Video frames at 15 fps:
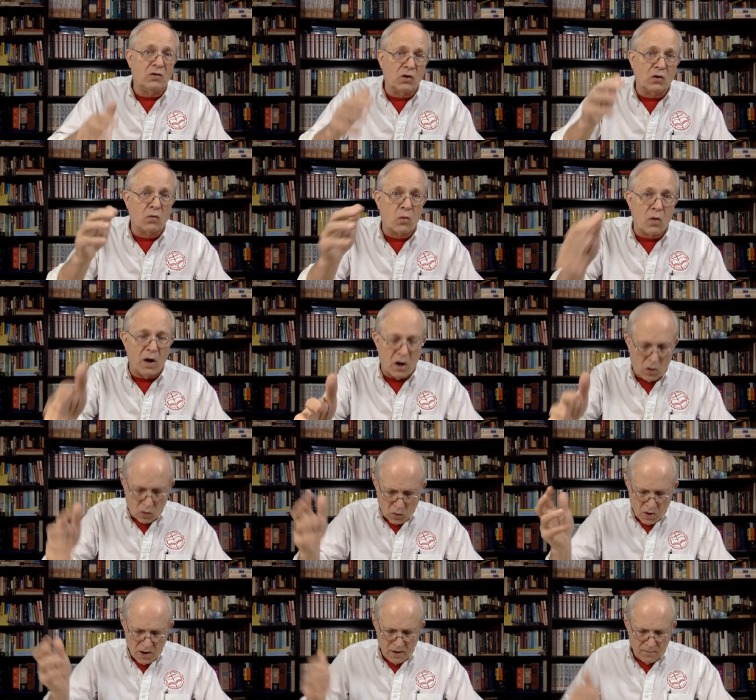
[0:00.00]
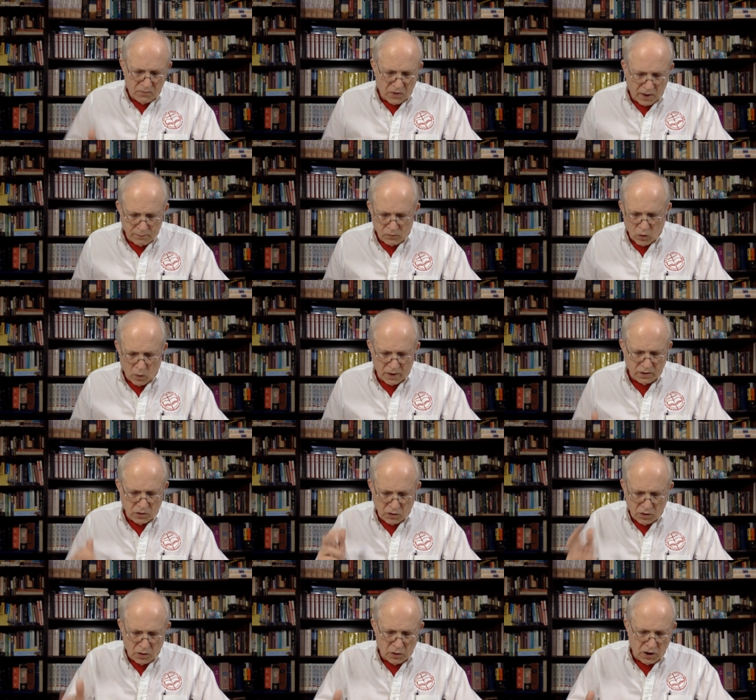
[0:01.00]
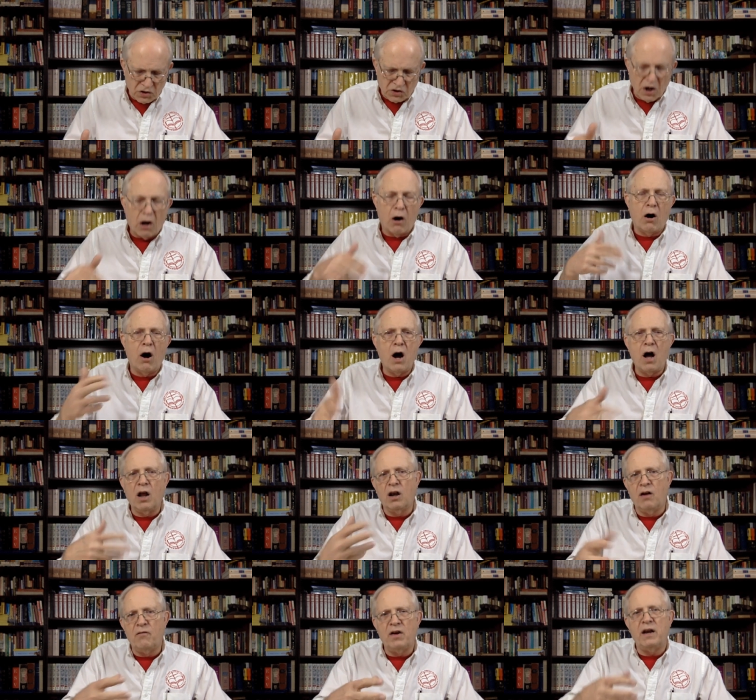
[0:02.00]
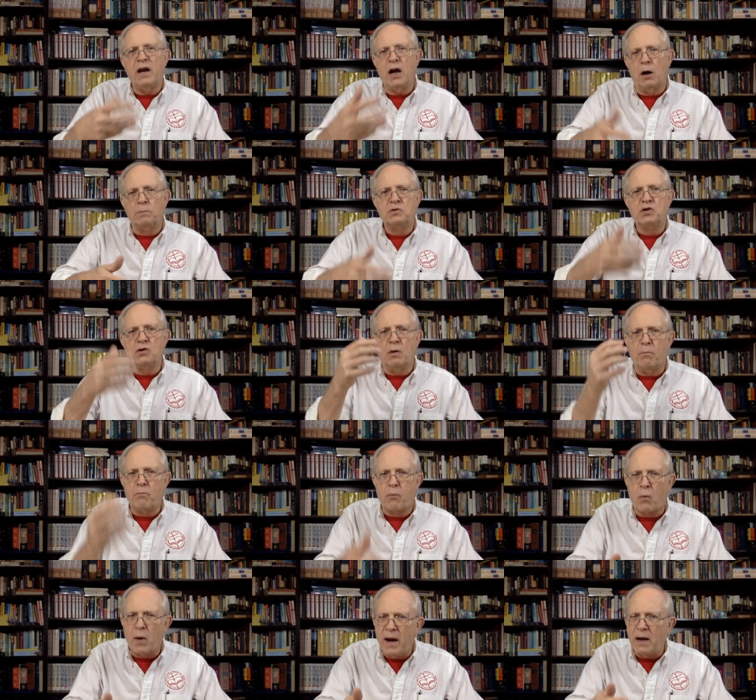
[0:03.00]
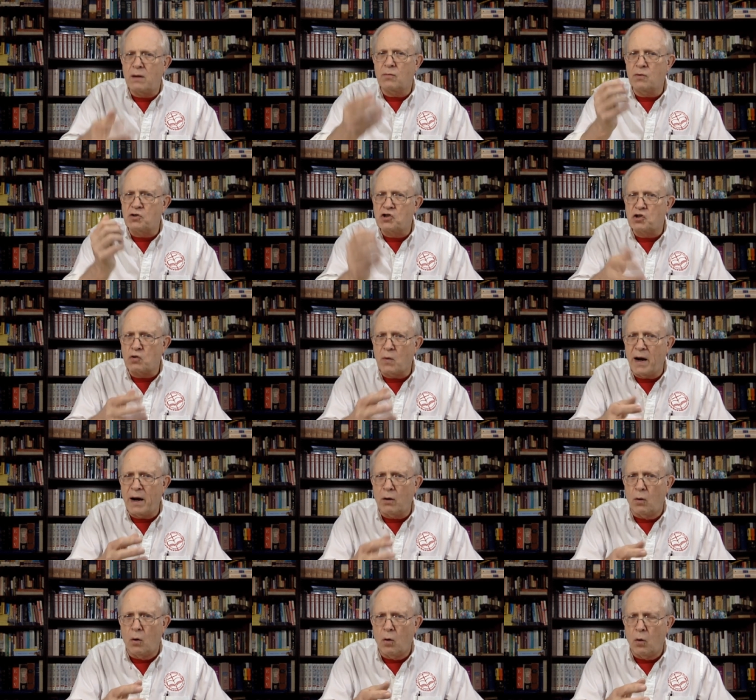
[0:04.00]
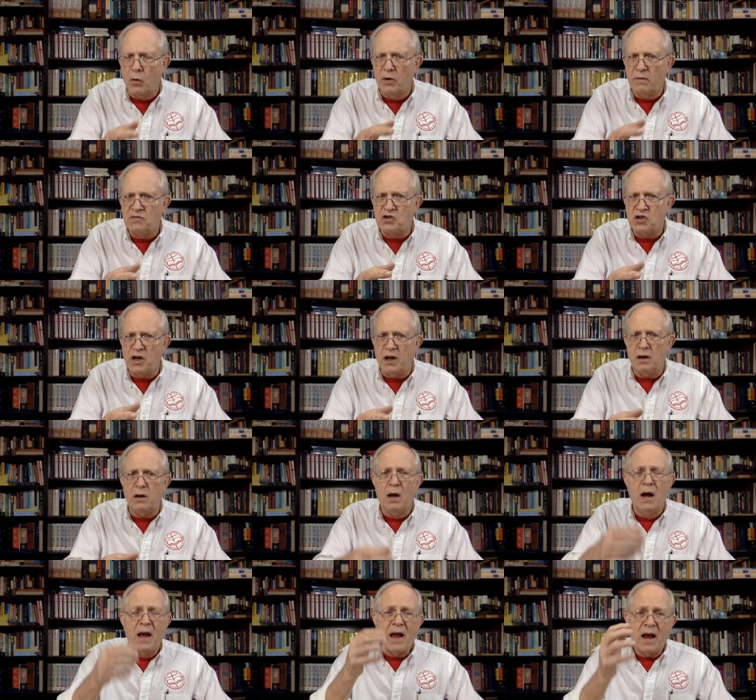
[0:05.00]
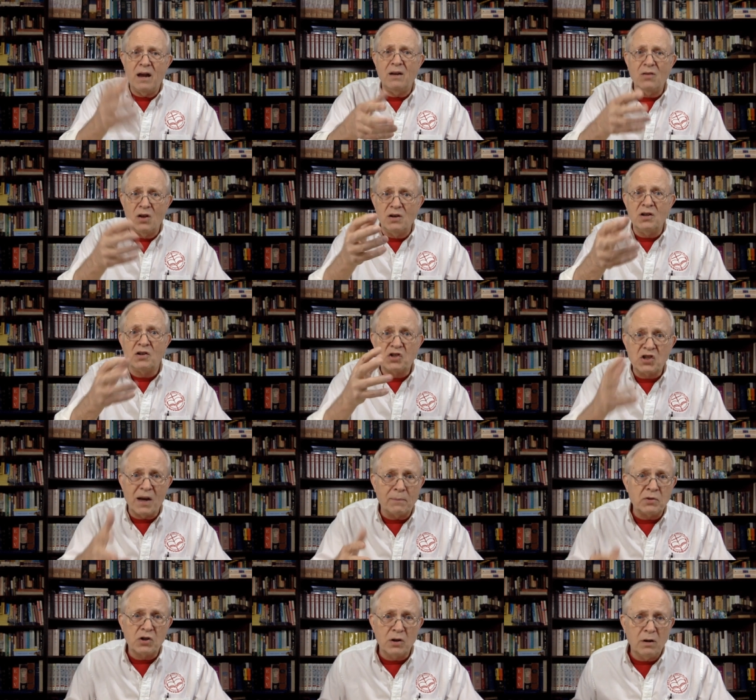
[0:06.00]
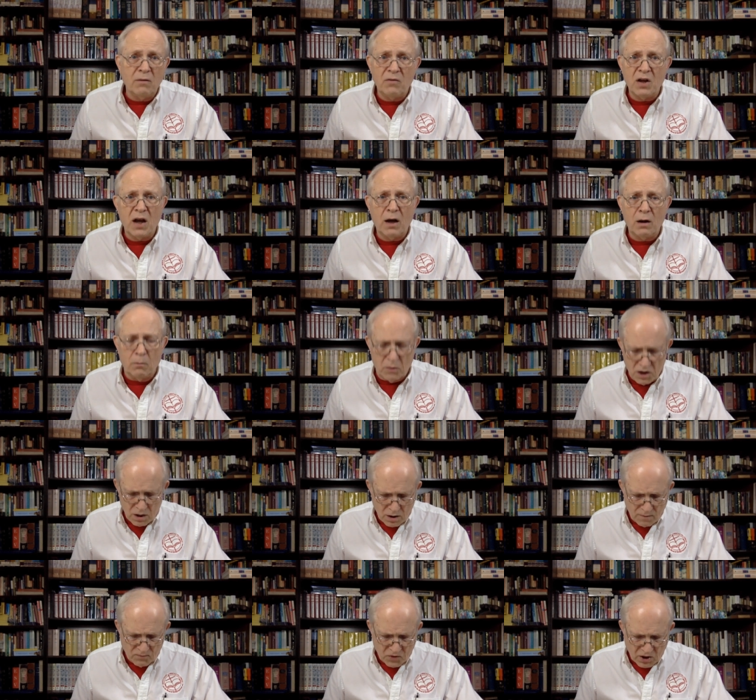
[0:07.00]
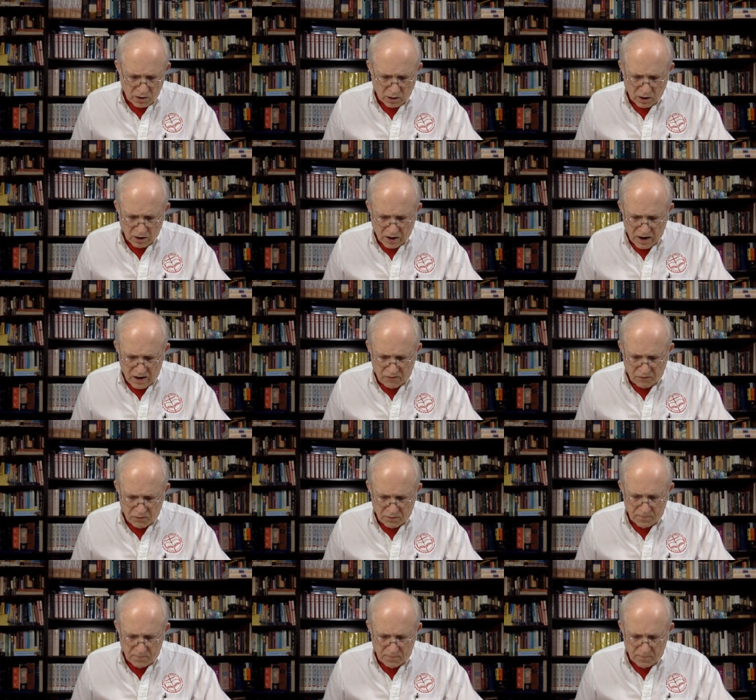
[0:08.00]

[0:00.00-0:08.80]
to grow, I'm going to do this. All of it helps to break the stranglehold of sin and the deception of the enemy in our life.